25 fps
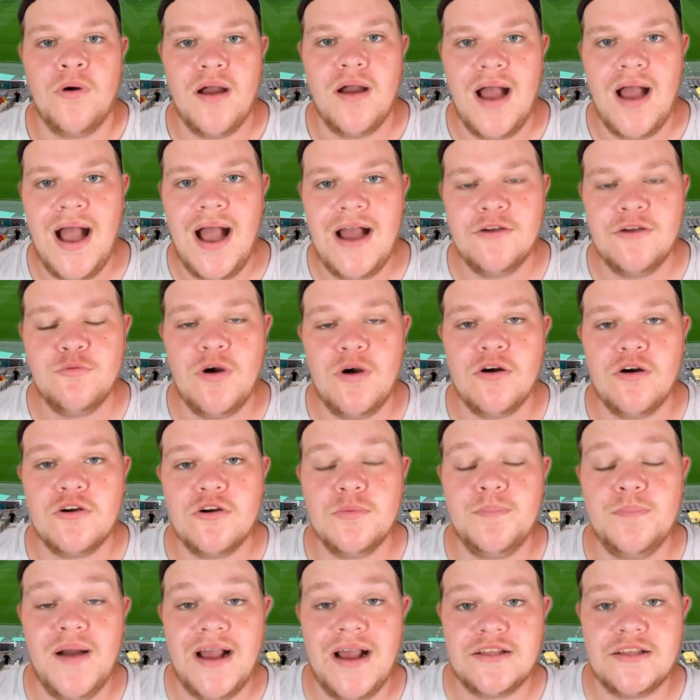and welcome
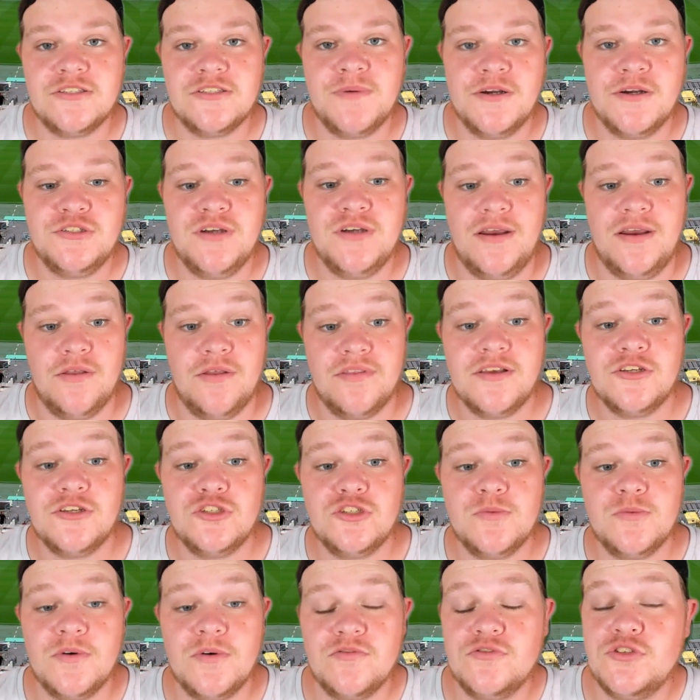back to my channel. Thank you so
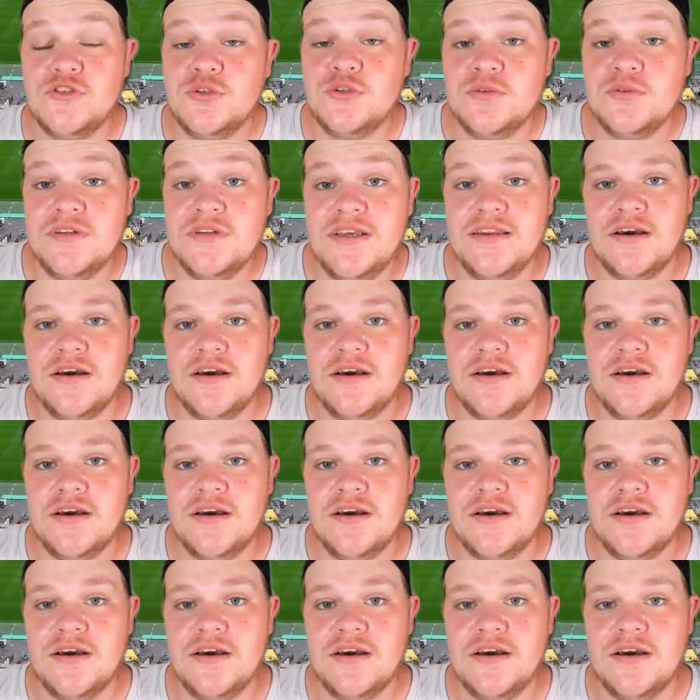much for tuning in.